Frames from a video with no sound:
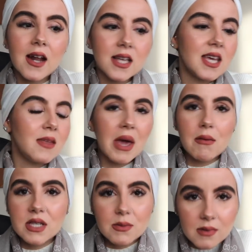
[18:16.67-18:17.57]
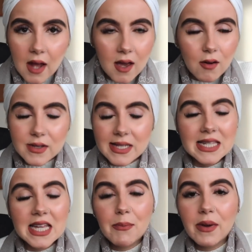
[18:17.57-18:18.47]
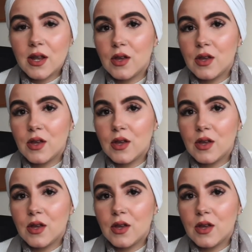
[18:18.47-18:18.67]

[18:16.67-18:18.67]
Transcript: like say the baby's like obviously sleeping,